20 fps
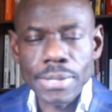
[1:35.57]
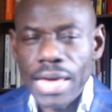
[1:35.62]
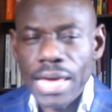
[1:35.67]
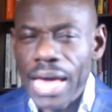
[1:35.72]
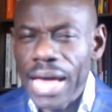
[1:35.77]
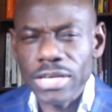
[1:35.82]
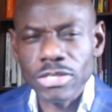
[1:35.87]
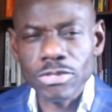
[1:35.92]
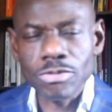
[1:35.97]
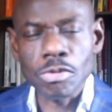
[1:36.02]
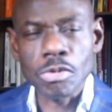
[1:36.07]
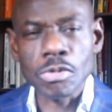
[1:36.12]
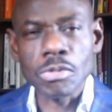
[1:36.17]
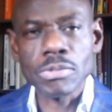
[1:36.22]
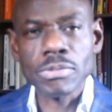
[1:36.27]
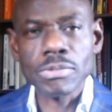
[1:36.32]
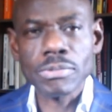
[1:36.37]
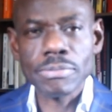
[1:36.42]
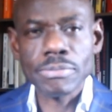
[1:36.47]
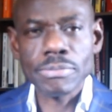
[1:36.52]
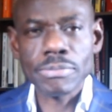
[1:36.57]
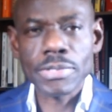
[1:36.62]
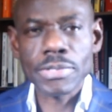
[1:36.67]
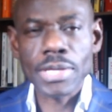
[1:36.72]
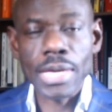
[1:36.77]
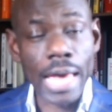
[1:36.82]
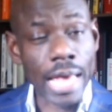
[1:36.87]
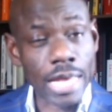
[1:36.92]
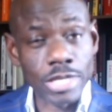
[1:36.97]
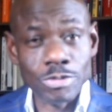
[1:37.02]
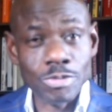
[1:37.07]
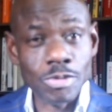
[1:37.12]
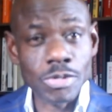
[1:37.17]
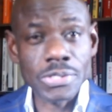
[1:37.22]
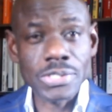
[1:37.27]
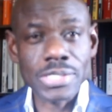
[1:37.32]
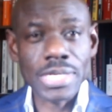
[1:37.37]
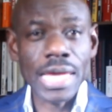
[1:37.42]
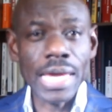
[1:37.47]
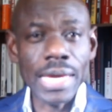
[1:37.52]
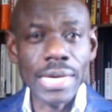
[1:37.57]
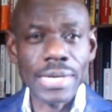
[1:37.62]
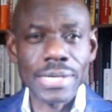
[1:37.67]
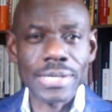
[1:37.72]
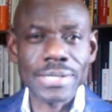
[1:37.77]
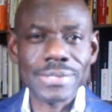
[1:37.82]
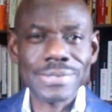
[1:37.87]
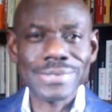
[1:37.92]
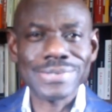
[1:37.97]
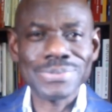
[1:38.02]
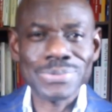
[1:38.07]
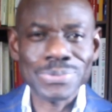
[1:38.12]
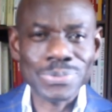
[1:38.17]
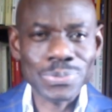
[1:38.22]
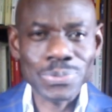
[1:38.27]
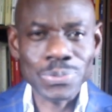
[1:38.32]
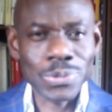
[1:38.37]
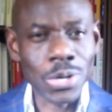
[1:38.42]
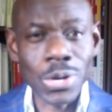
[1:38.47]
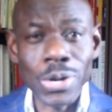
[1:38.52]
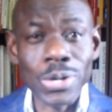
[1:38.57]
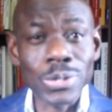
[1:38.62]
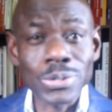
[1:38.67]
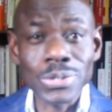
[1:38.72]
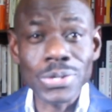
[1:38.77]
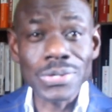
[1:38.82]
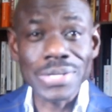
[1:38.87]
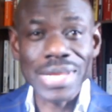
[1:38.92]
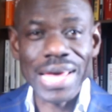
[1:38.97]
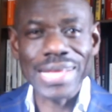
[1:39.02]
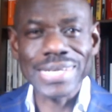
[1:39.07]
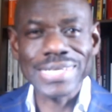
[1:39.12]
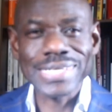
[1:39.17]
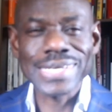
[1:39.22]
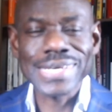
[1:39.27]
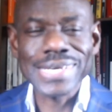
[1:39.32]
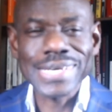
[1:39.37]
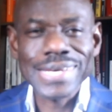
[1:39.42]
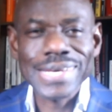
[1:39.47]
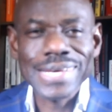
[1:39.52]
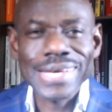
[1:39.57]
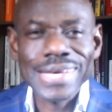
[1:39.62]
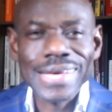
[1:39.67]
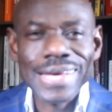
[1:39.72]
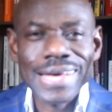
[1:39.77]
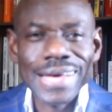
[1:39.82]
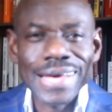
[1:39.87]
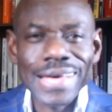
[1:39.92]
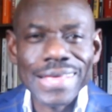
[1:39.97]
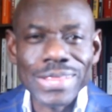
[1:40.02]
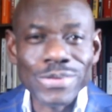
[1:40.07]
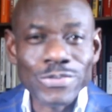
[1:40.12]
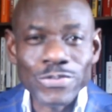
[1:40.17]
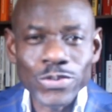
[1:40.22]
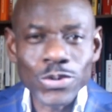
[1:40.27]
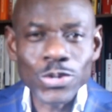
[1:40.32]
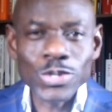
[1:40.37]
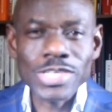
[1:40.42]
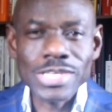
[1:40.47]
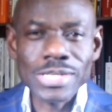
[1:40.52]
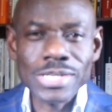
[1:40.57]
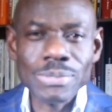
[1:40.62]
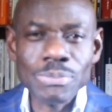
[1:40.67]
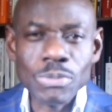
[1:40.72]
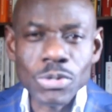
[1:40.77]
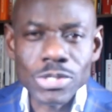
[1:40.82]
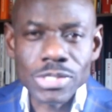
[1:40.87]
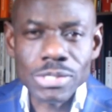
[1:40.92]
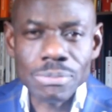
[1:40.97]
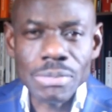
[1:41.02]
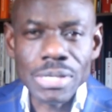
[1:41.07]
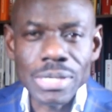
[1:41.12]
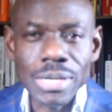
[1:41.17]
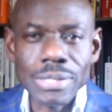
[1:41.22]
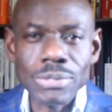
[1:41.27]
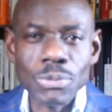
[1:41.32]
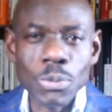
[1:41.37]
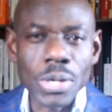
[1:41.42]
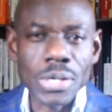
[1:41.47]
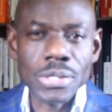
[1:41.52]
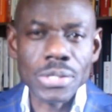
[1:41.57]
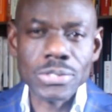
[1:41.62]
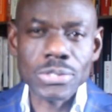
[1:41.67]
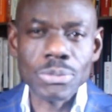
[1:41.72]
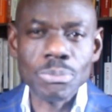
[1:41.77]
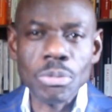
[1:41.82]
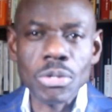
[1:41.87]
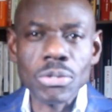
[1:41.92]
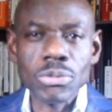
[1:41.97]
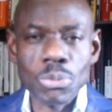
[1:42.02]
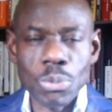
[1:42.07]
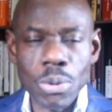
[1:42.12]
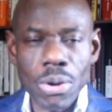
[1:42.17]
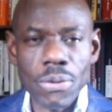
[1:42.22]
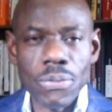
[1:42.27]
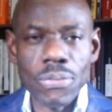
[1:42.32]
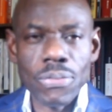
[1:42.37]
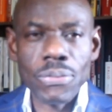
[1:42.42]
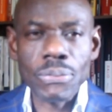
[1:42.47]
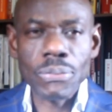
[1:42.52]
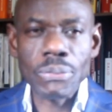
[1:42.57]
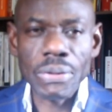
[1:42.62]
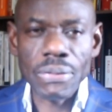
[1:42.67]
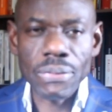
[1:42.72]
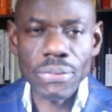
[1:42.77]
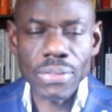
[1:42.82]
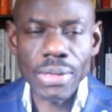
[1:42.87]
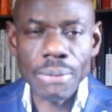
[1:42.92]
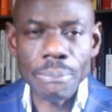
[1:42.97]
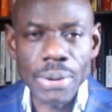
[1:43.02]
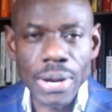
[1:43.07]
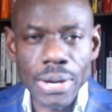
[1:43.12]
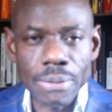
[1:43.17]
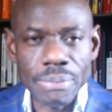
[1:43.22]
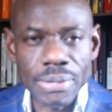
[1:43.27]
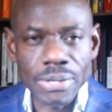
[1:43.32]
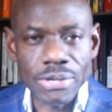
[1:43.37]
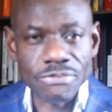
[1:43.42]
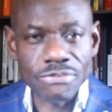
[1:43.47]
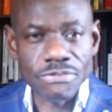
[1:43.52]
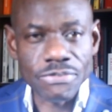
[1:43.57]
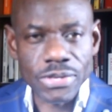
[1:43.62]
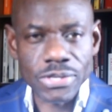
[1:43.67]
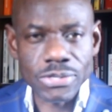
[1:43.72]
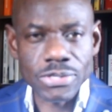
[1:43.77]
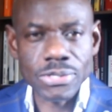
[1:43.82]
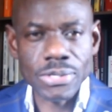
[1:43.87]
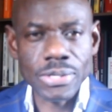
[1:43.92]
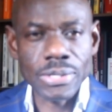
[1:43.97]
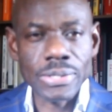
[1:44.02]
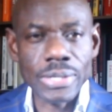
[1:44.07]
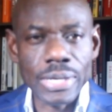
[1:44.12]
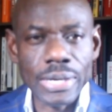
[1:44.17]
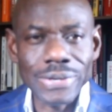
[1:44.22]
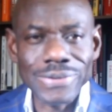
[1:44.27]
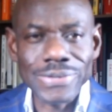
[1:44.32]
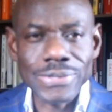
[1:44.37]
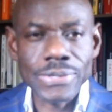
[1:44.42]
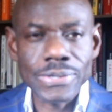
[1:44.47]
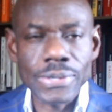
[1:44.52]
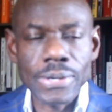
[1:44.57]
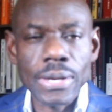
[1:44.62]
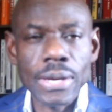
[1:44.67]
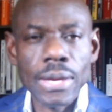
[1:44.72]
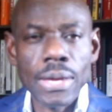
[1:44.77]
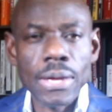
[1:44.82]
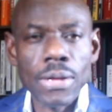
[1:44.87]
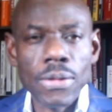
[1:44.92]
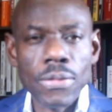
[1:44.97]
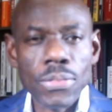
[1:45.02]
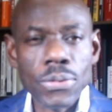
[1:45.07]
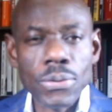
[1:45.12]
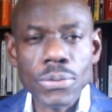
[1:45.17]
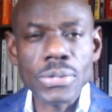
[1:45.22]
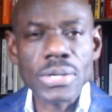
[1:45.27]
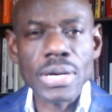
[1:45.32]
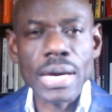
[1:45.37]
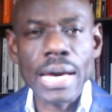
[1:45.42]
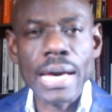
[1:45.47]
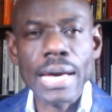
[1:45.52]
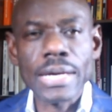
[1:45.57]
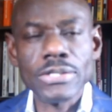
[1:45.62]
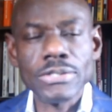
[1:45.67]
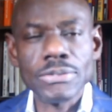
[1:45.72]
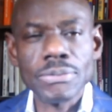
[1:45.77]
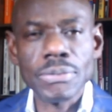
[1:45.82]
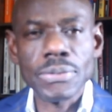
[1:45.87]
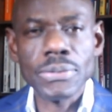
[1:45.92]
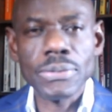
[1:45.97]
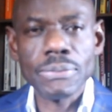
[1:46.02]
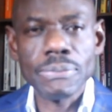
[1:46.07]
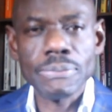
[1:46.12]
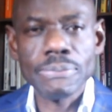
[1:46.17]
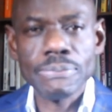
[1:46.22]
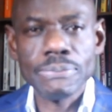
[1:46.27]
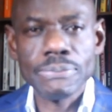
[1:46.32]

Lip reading: cash flow. Cash flow is king. We all know that. The first and the most immediate way to build wealth with apartment investing is through cash flow.